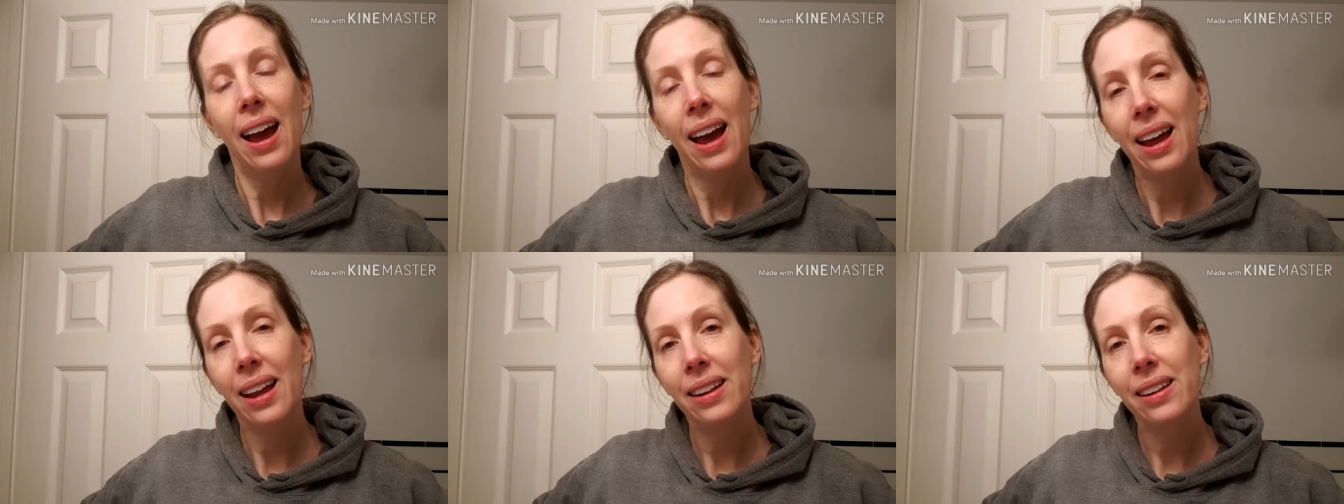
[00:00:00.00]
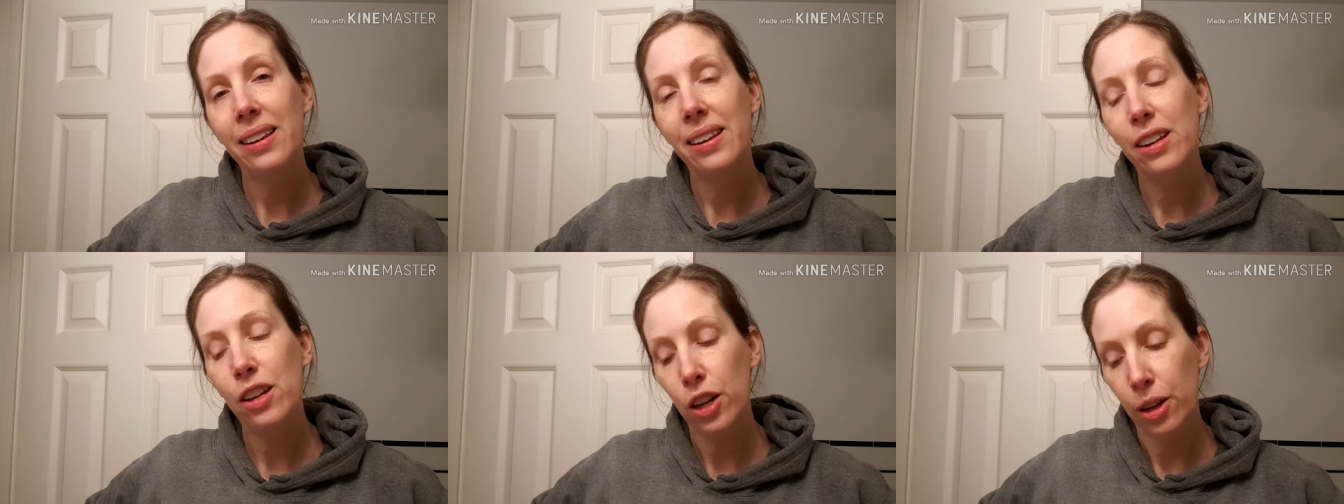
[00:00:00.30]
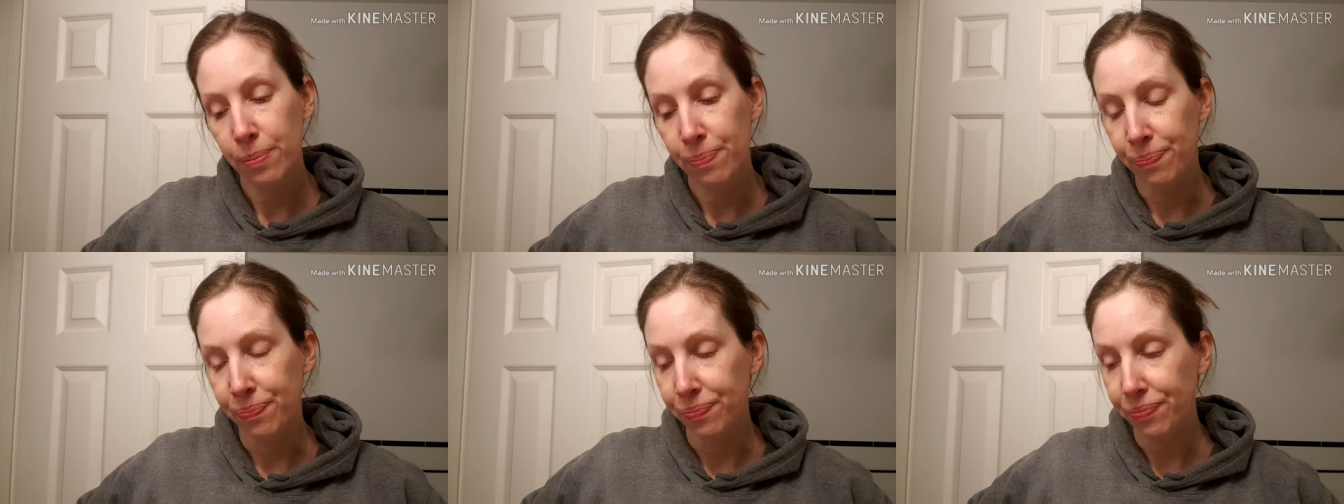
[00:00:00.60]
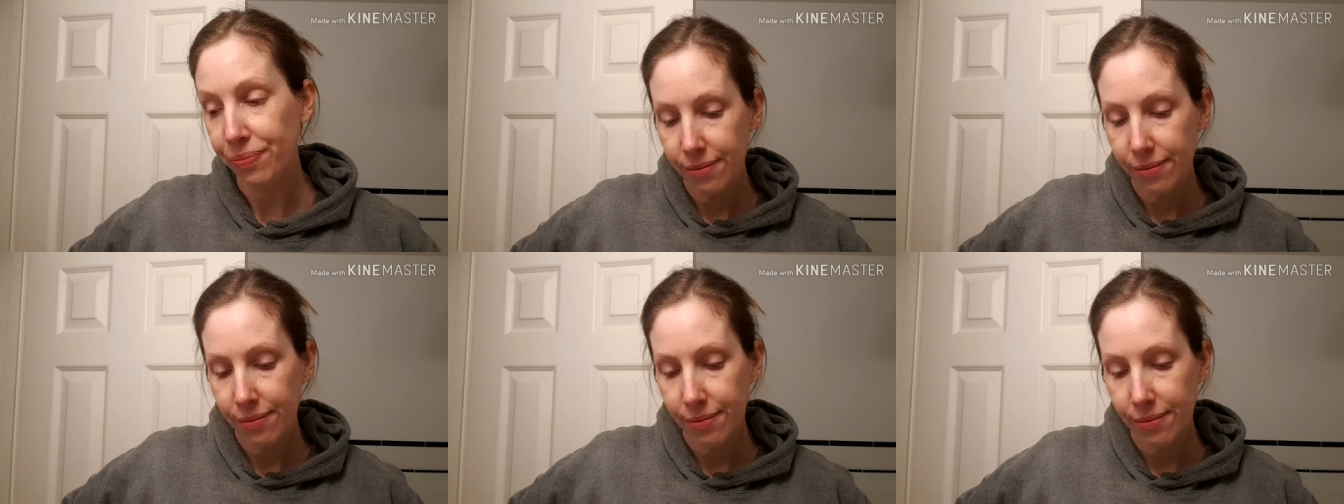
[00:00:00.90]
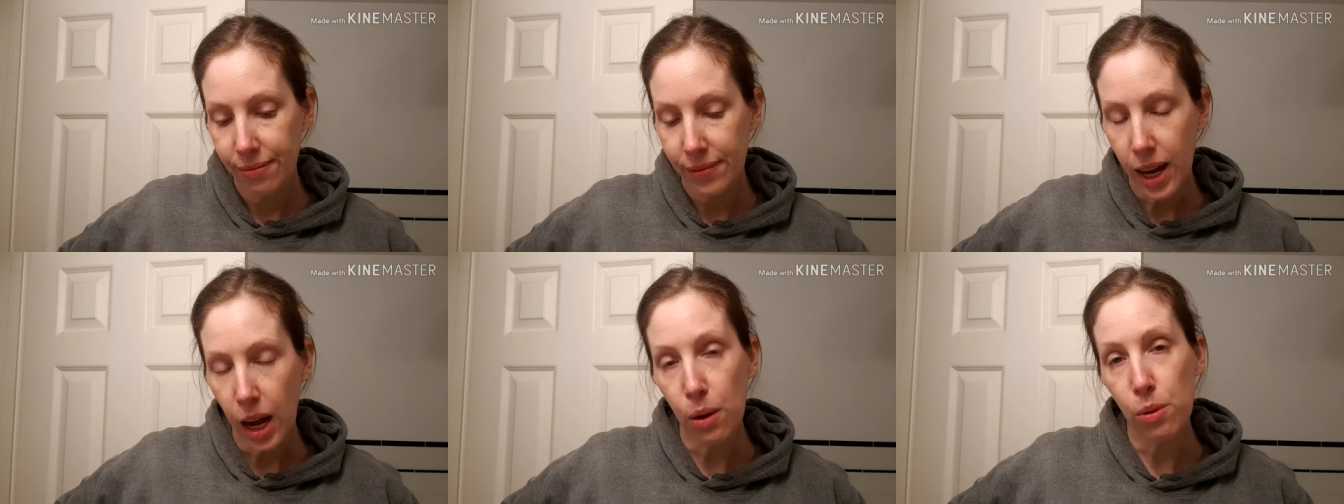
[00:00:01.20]
And
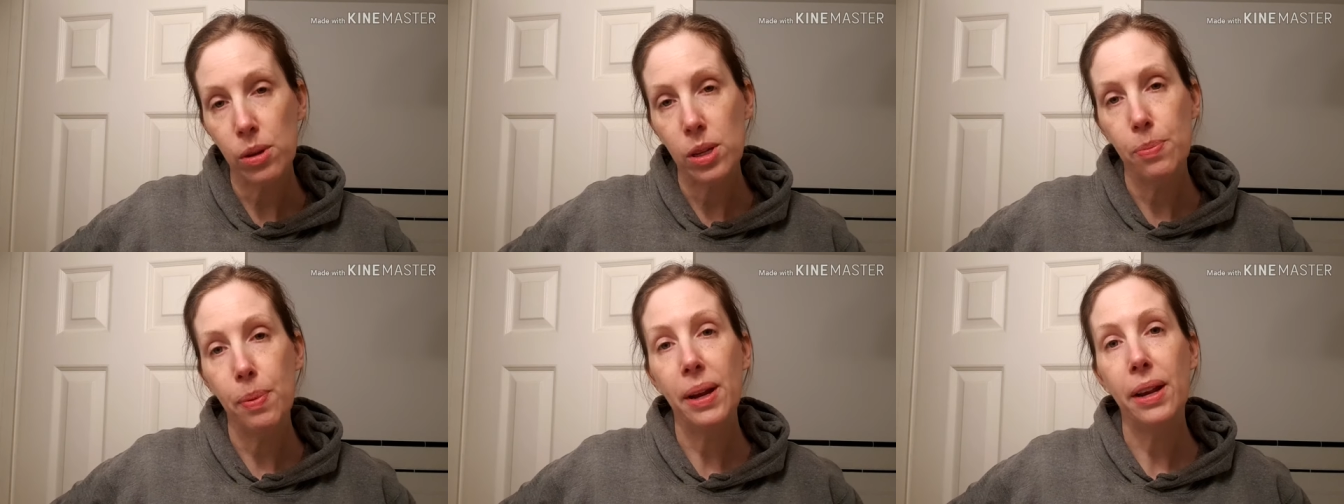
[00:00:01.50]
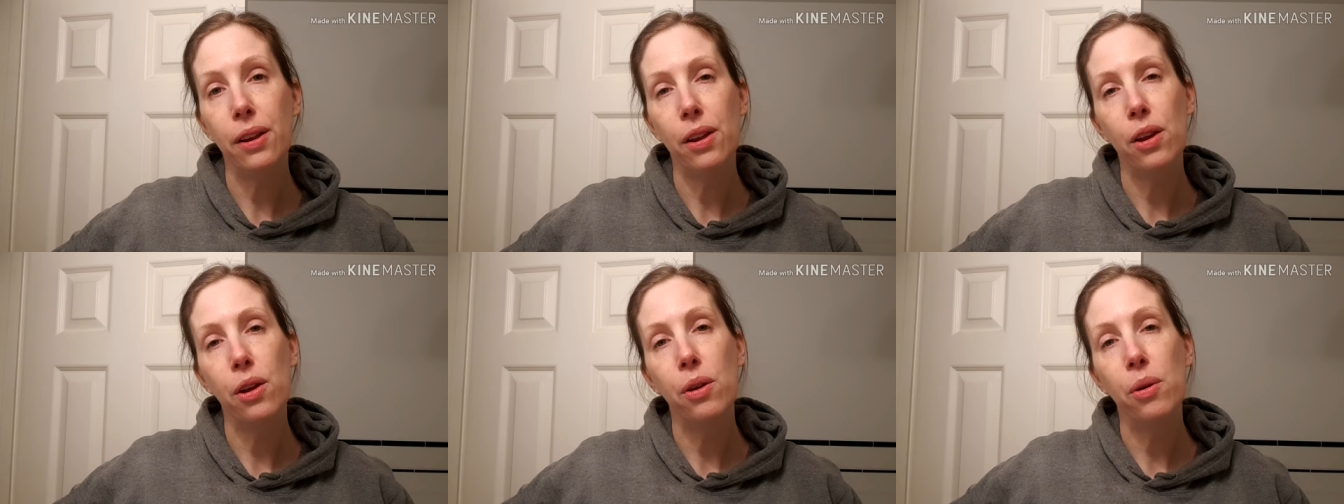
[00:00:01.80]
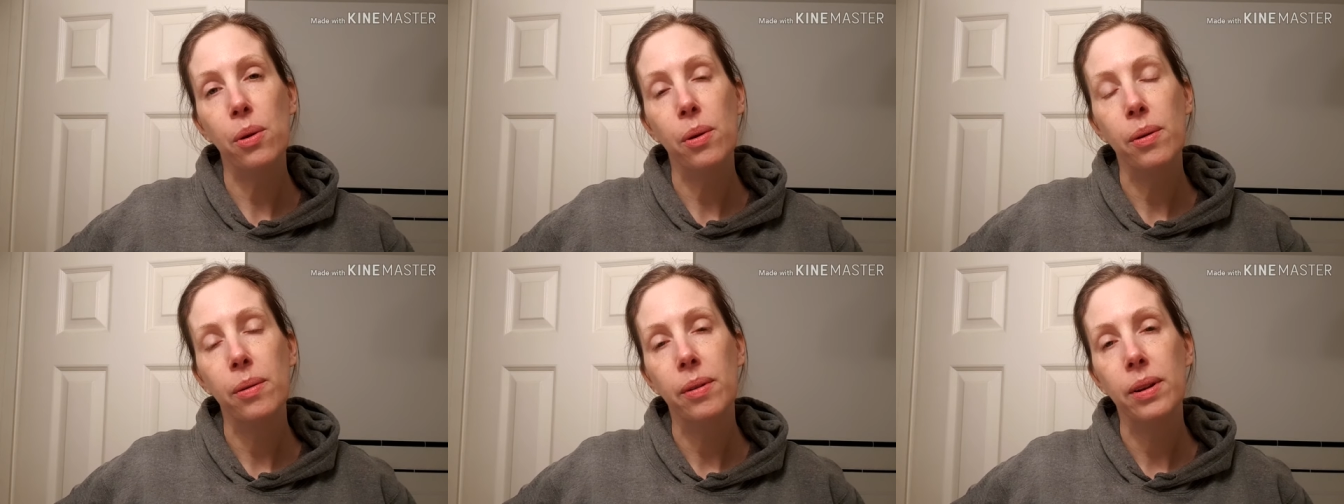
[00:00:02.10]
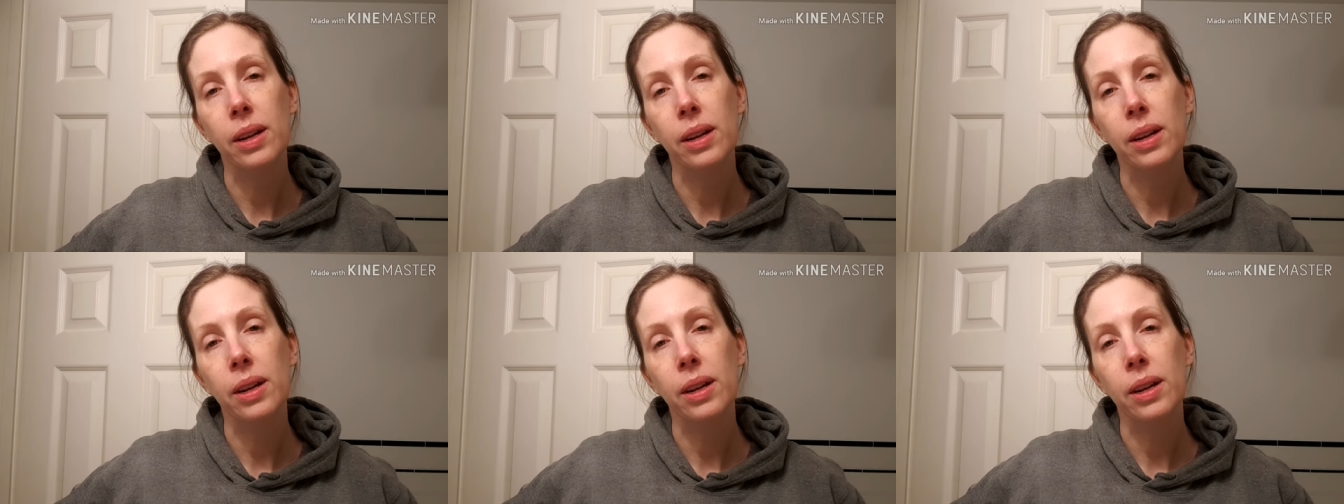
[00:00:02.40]
I will speak to you